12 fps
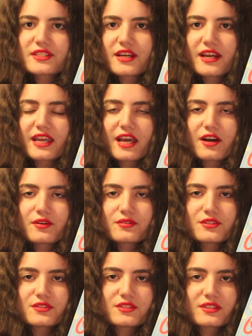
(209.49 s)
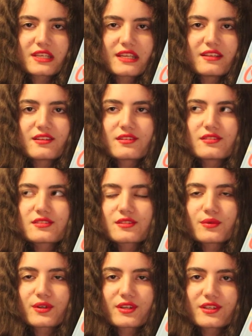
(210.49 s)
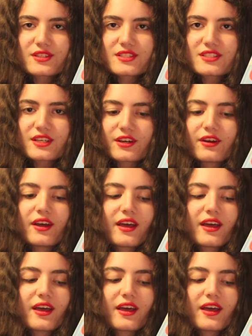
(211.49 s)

dying out due to Kindles and whatnot so